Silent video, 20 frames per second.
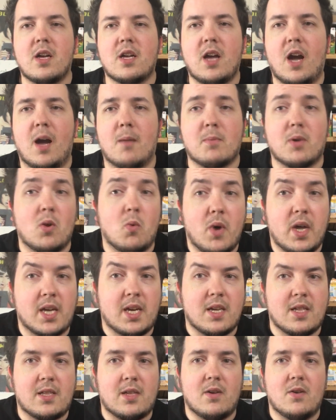I'm going to
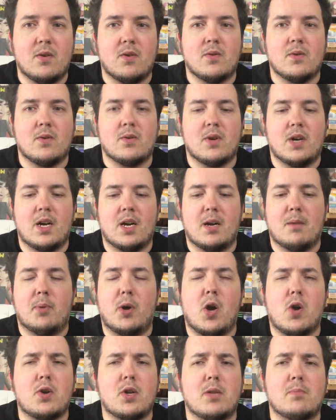wing it, so
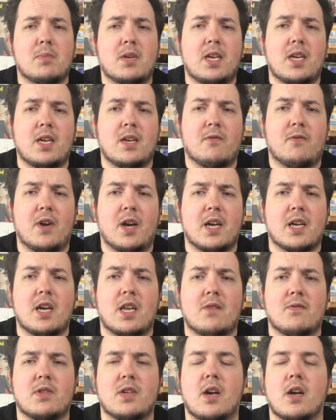pardon me if I
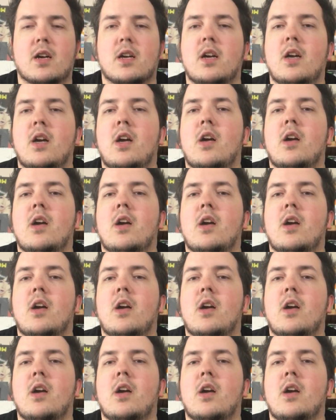kind of suck.